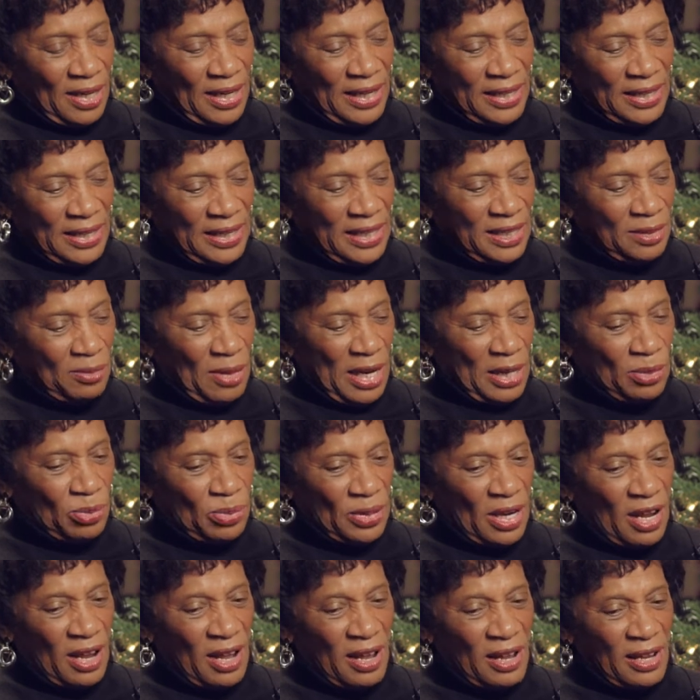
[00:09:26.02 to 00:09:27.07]
my
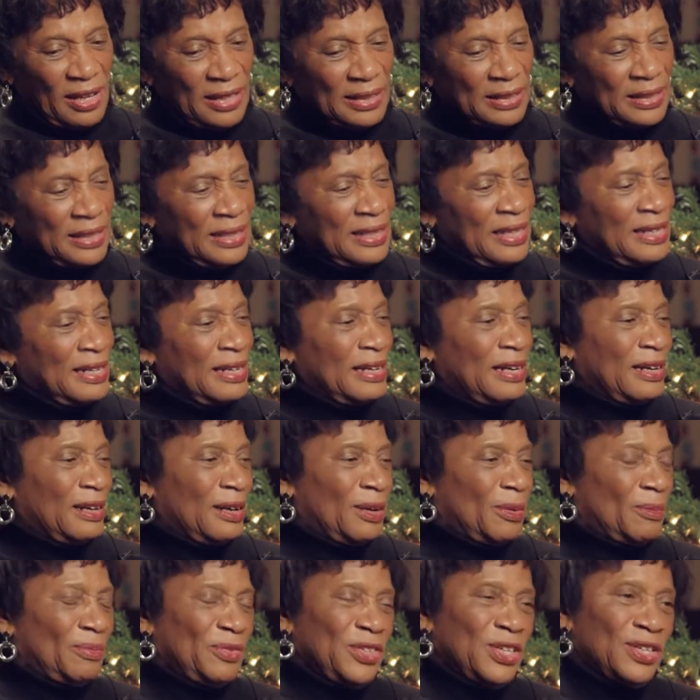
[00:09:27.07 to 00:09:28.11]
blog.
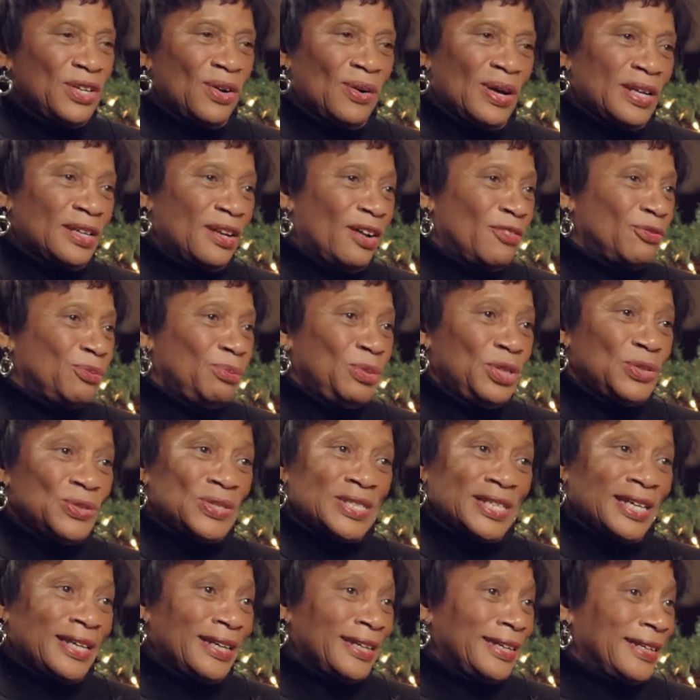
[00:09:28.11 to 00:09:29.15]
I love
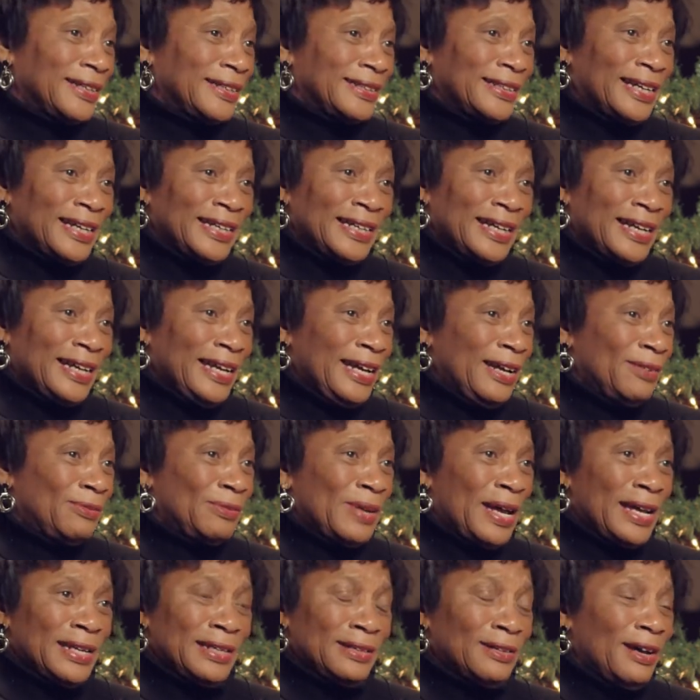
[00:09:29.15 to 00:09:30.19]
music. Like
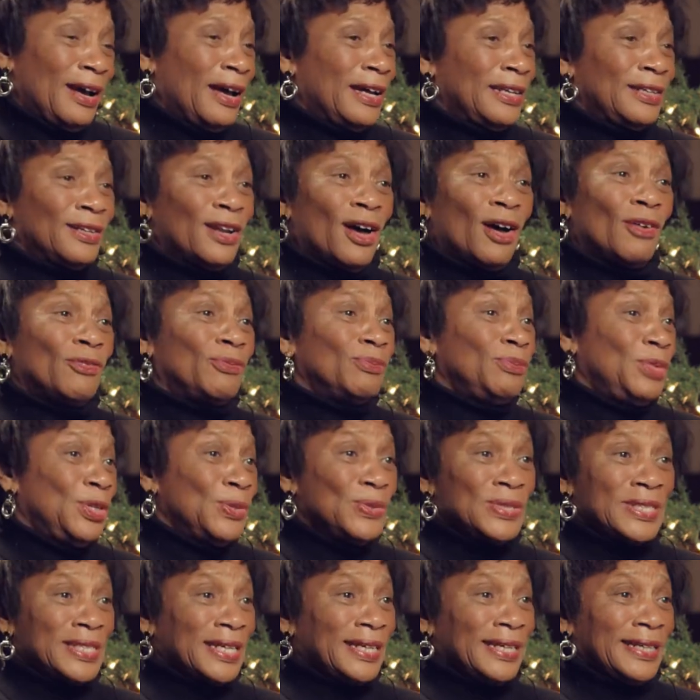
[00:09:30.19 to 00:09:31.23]
I love
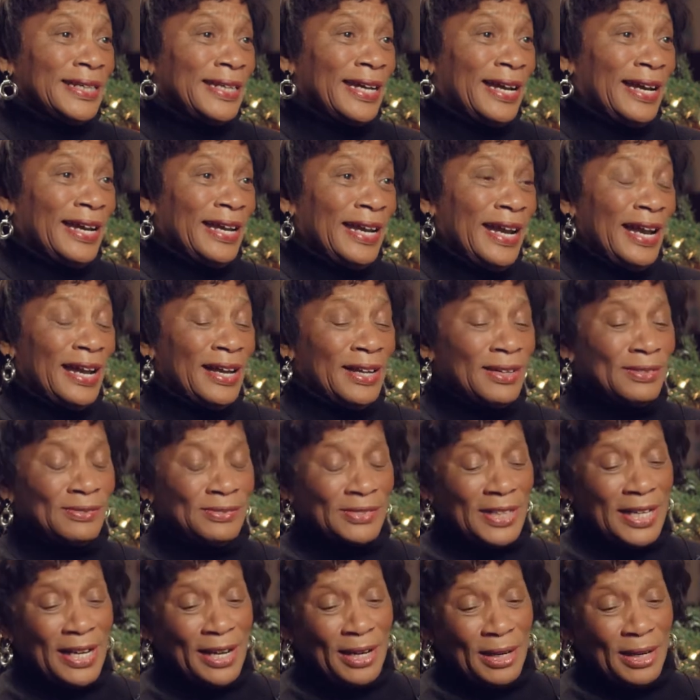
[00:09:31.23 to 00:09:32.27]
music. I have,